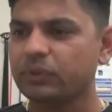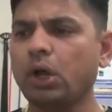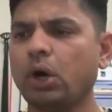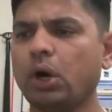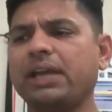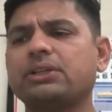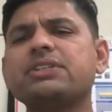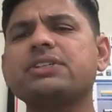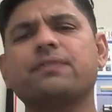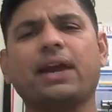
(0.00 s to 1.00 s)
all right, the
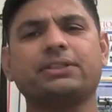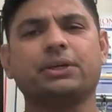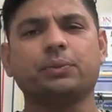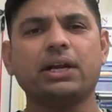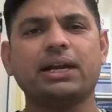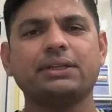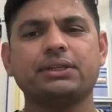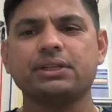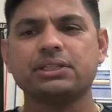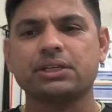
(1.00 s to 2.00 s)
risk factor. What are the risk